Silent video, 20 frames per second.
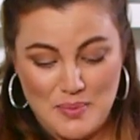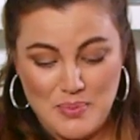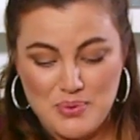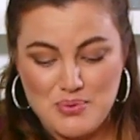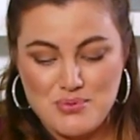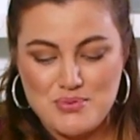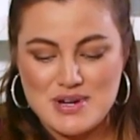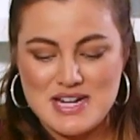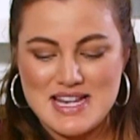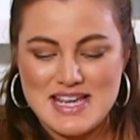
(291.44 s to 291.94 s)

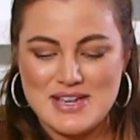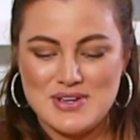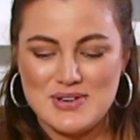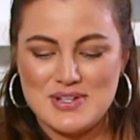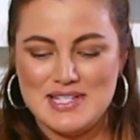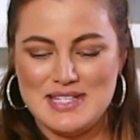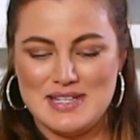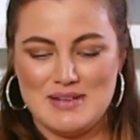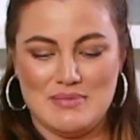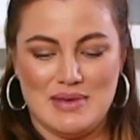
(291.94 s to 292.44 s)
pretty
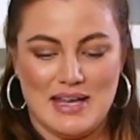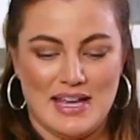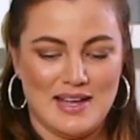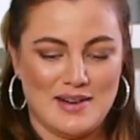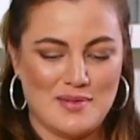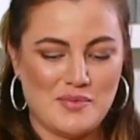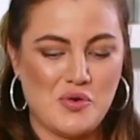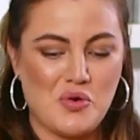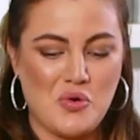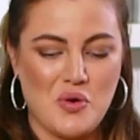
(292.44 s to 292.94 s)
good to me, and
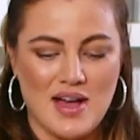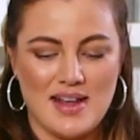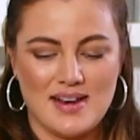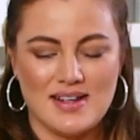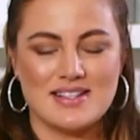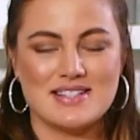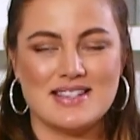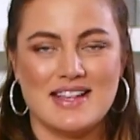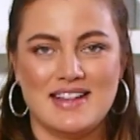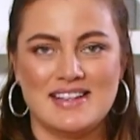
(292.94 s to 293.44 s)
I'm quite
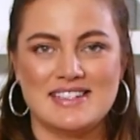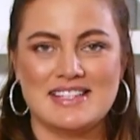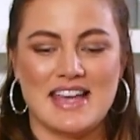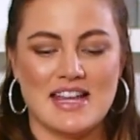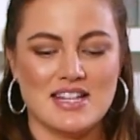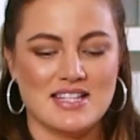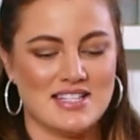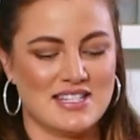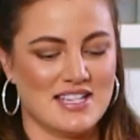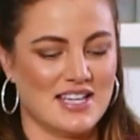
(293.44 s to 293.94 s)
excited to
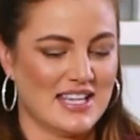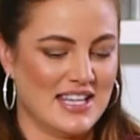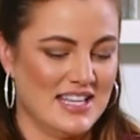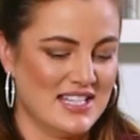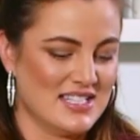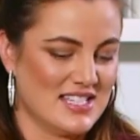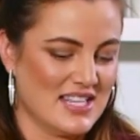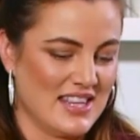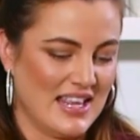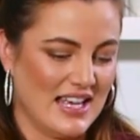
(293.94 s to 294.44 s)
get stuck
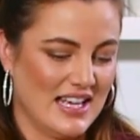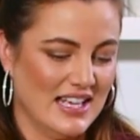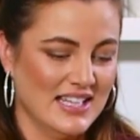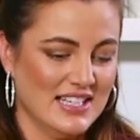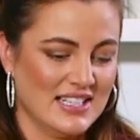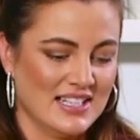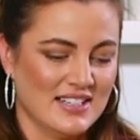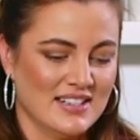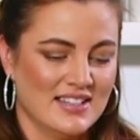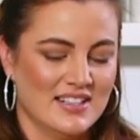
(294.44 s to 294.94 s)
into
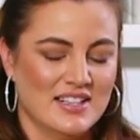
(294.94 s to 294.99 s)
that.